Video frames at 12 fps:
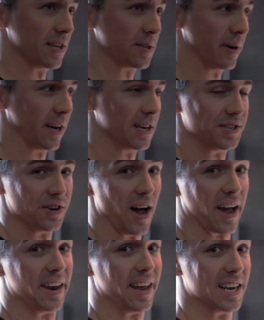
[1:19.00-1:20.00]
this way because you're
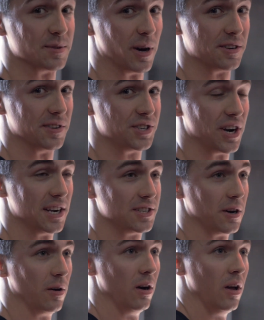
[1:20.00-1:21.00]
not gonna get as much of a stretch.
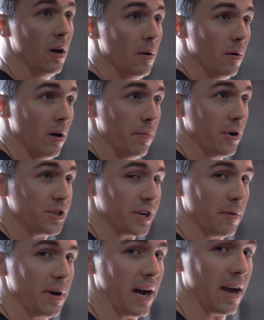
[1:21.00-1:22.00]
So pushing
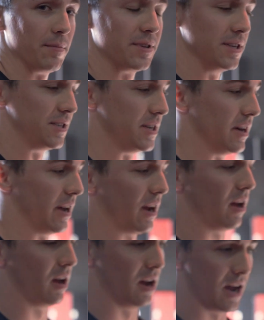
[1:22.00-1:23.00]
your back up to the ceiling
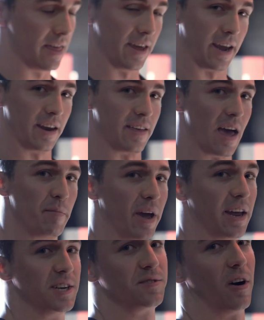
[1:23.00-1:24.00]
and then getting that
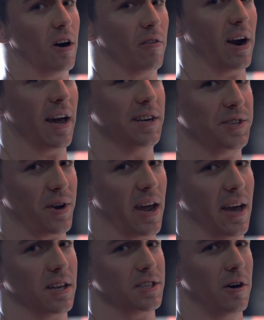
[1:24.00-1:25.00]
band as far overhead as you
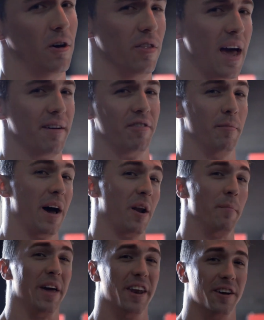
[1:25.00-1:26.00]
can. So hold that for about
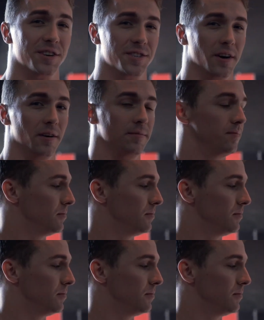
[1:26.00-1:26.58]
a minute or so.